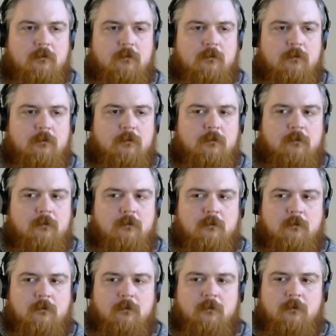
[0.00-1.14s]

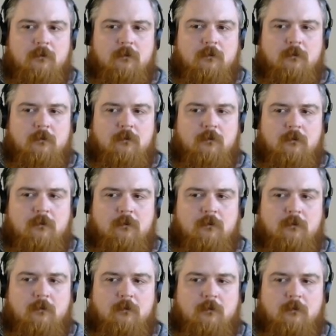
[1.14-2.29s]

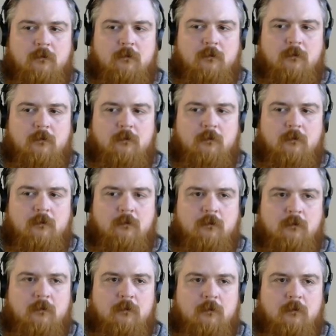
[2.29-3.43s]

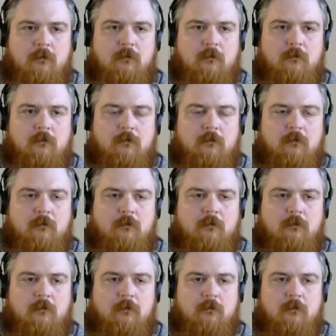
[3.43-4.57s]

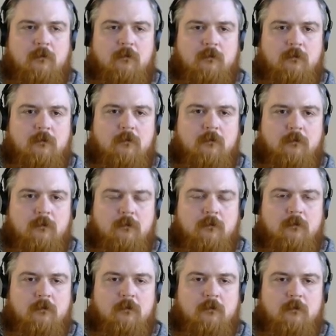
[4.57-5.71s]

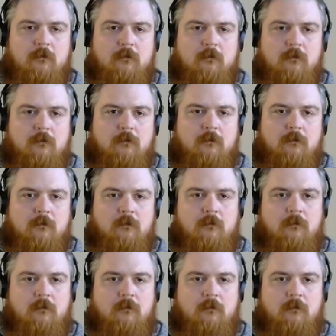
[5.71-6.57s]
(silent)